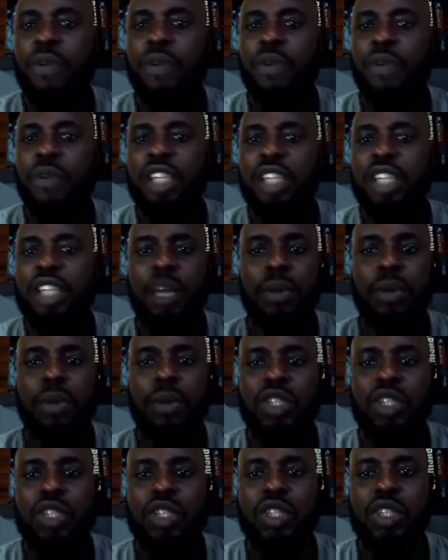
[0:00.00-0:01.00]
a financial
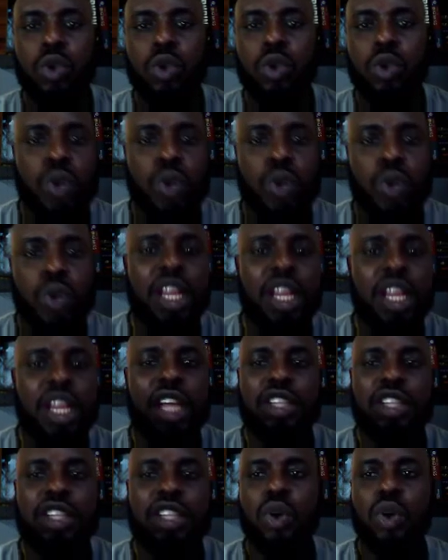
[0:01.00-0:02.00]
body is controlling
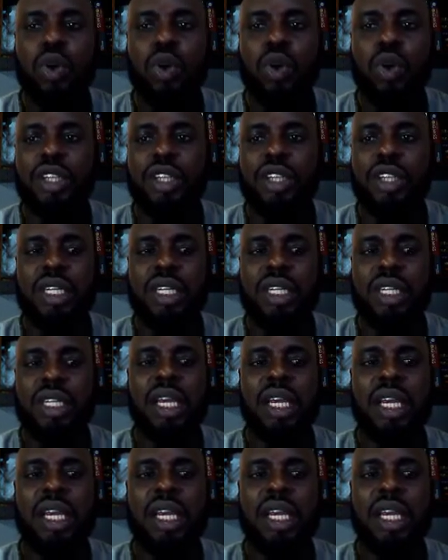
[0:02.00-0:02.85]
this currency,